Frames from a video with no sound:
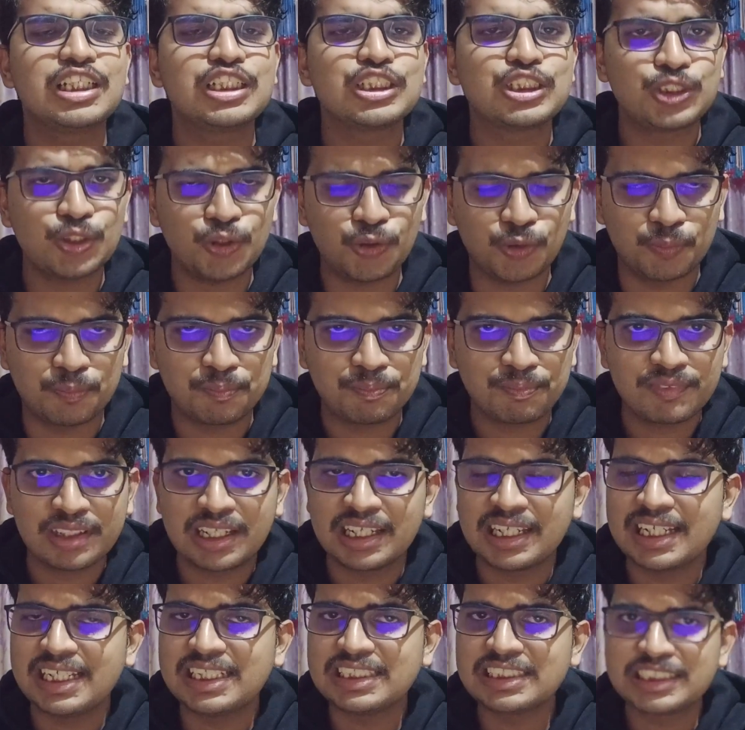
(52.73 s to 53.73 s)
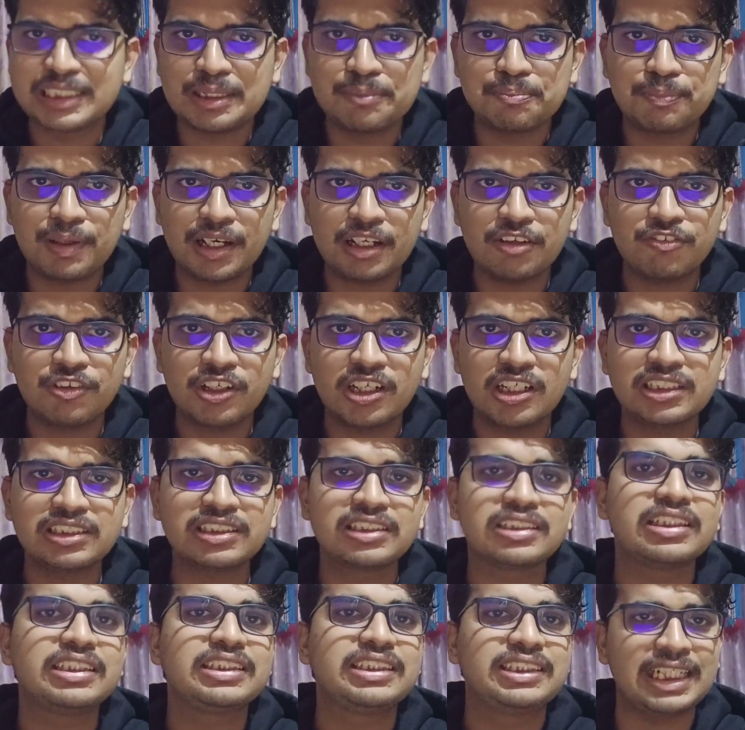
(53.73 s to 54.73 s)
So, in simple
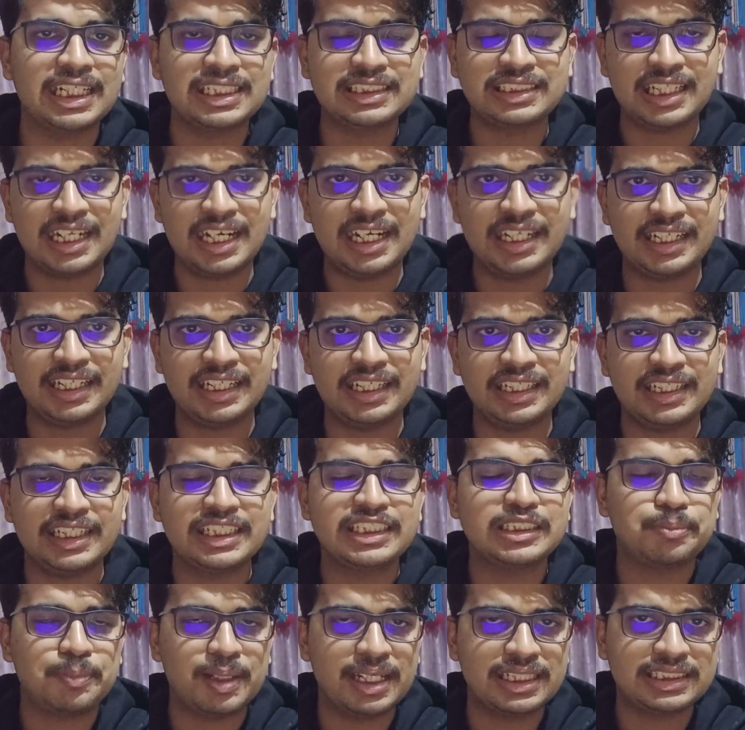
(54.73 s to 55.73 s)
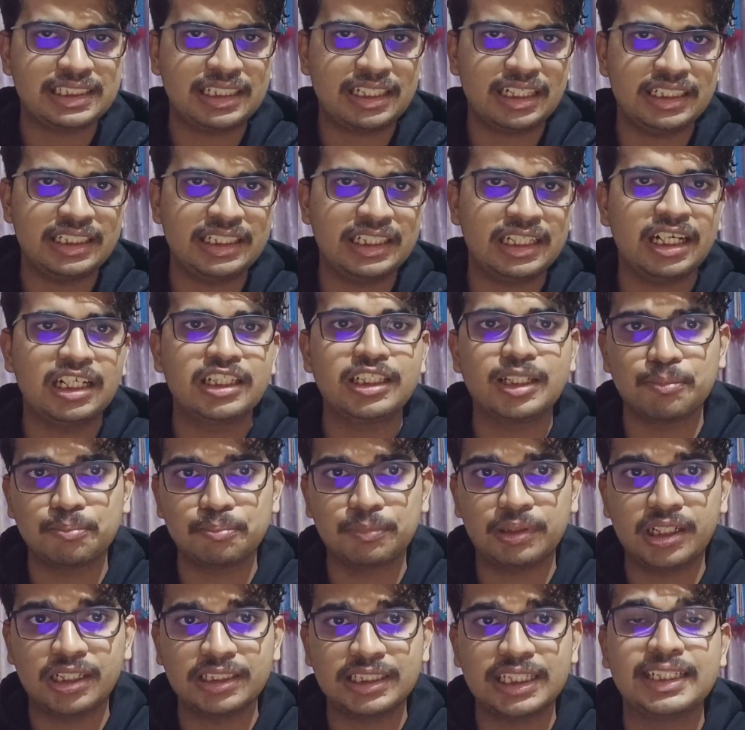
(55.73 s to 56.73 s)
words, chess rating is basically a
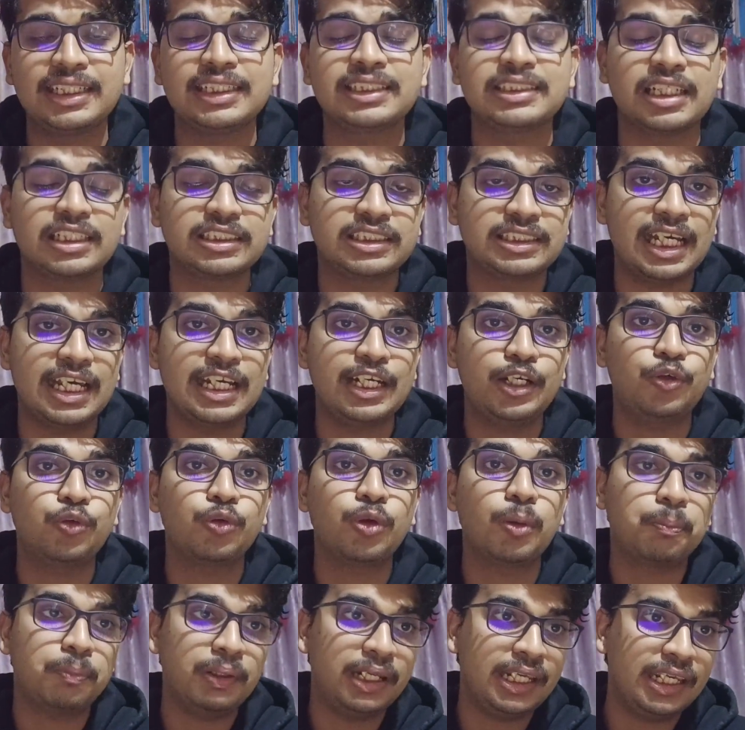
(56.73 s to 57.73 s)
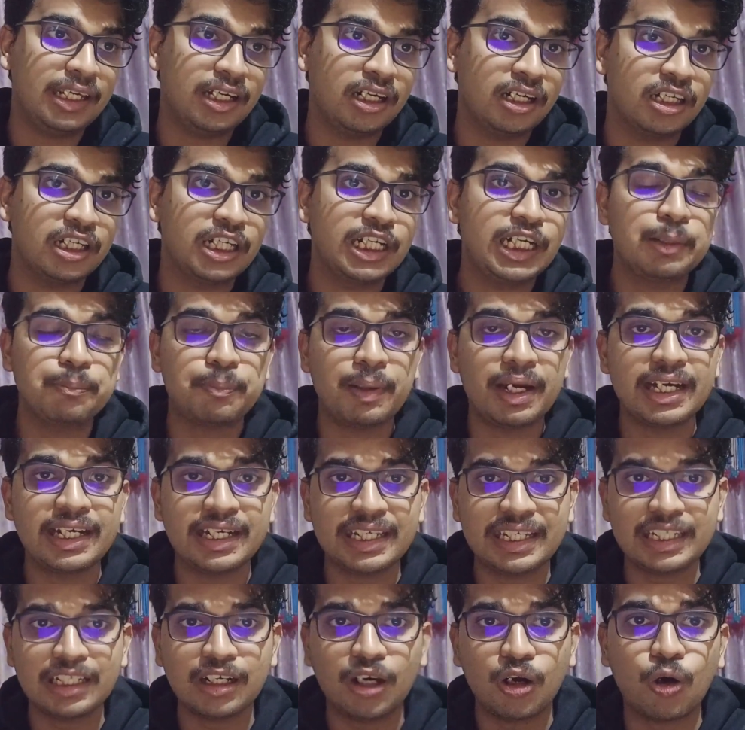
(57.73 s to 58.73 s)
number that is assigned to a player
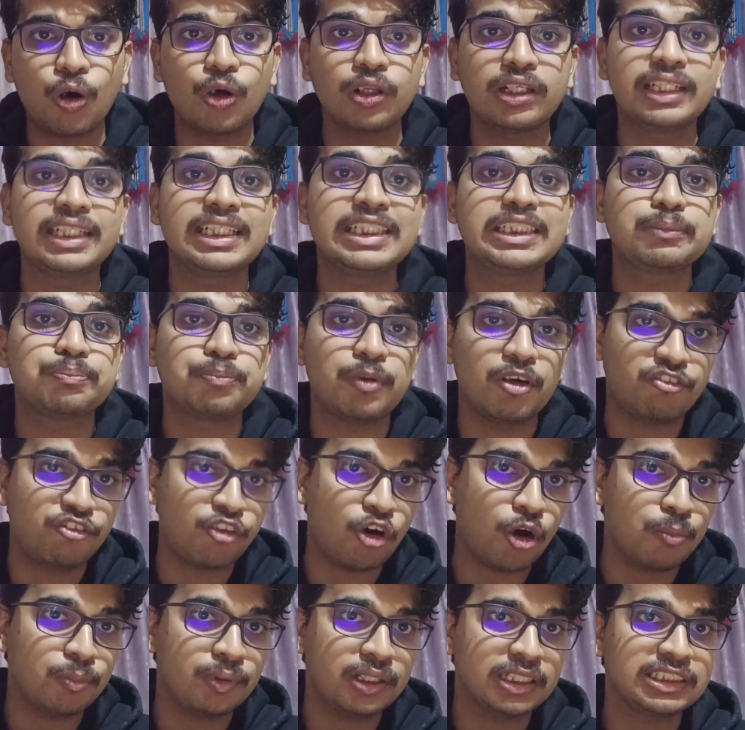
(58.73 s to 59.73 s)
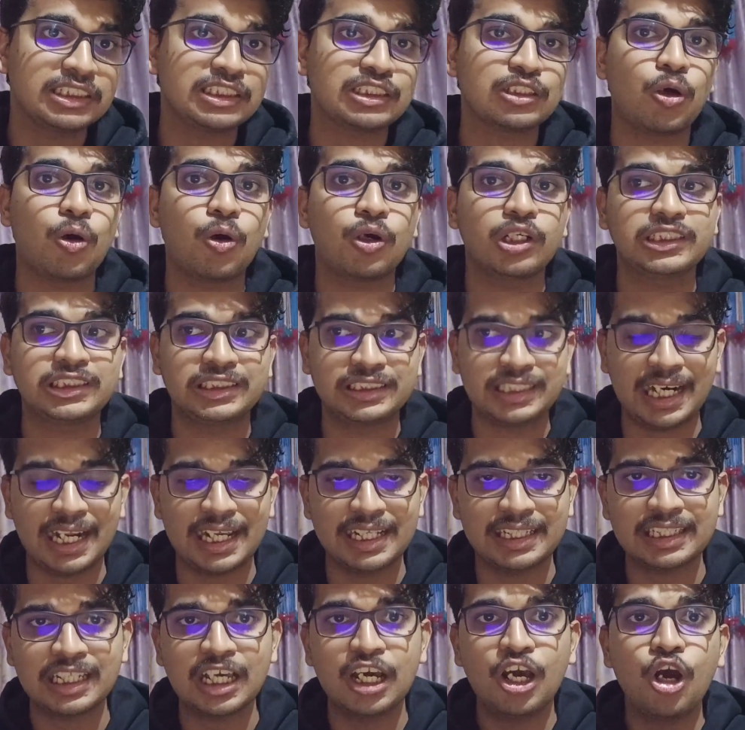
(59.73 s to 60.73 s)
depending on his performance or
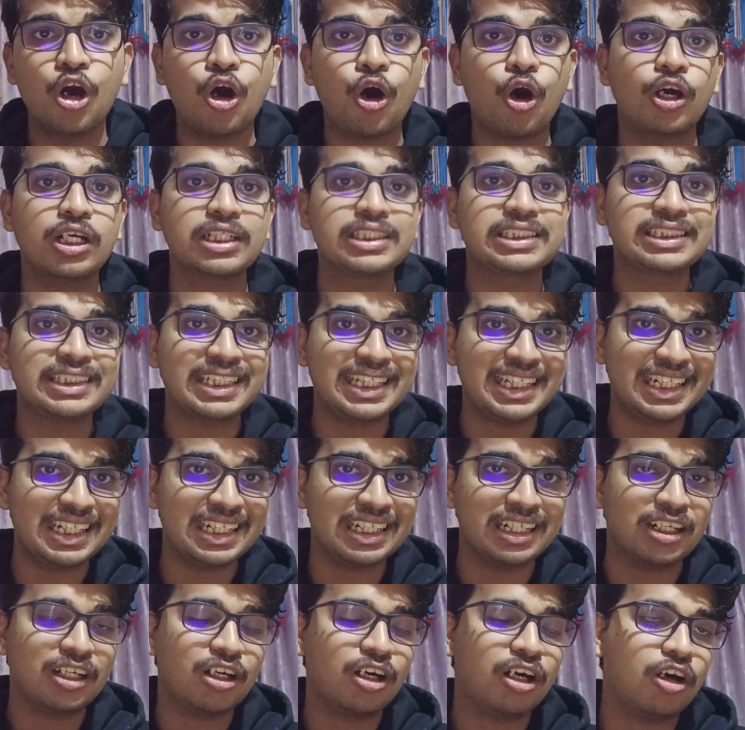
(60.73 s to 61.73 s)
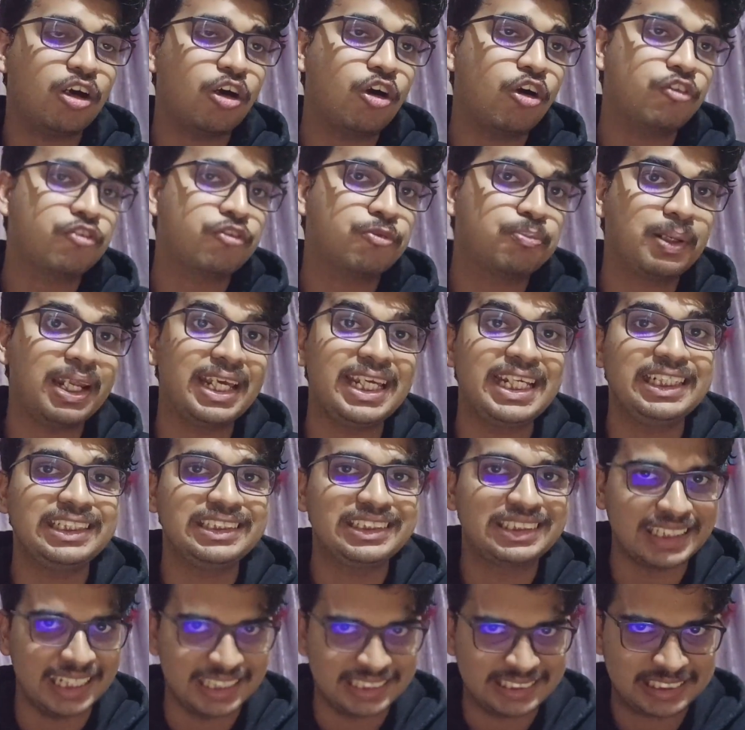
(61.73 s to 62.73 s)
strength or skill of playing
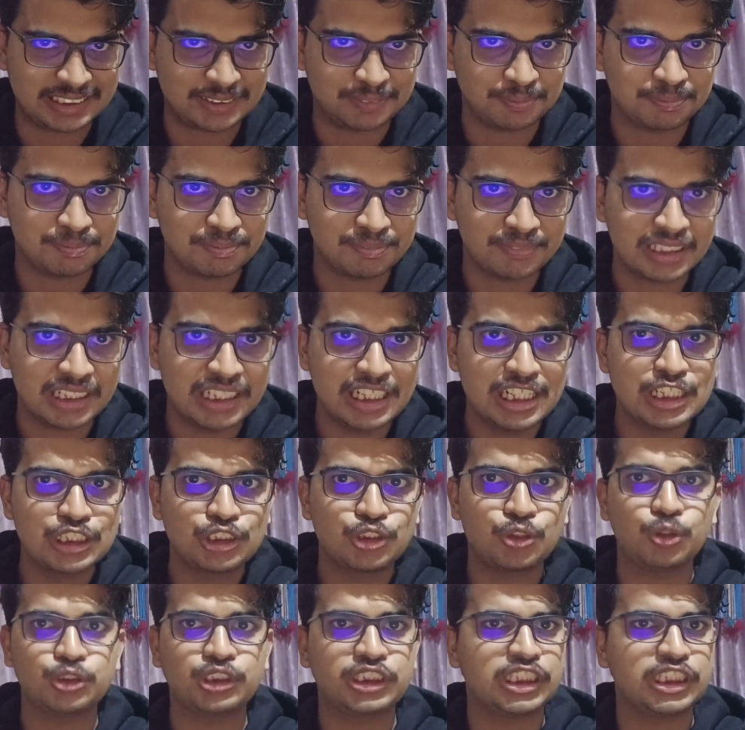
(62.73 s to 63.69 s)
chess. So